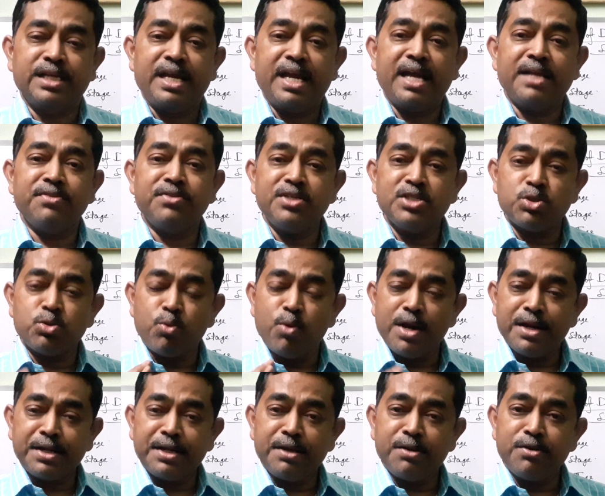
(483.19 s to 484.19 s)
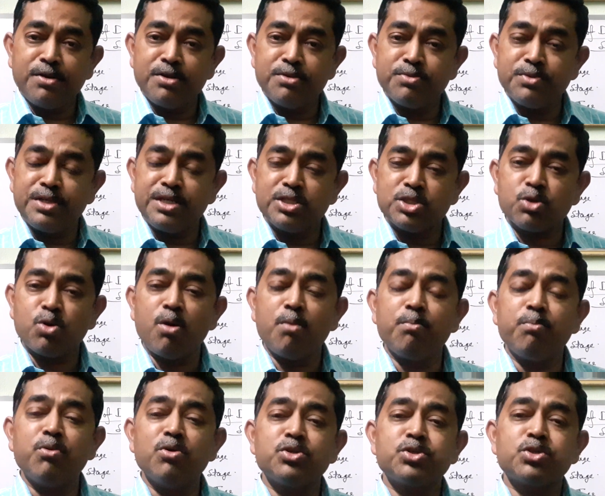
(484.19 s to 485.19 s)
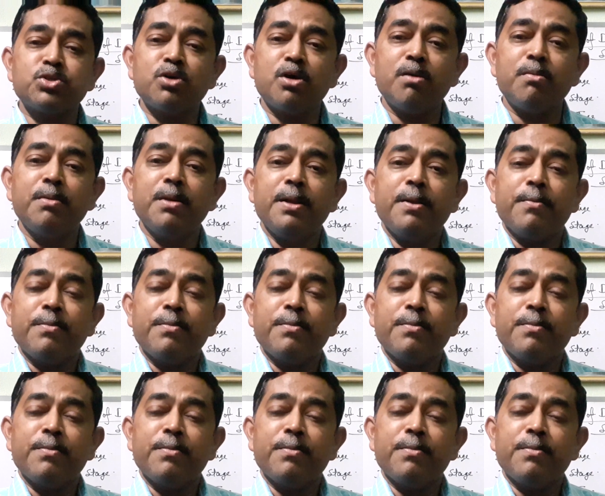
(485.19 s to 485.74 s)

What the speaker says: and this working group is composed of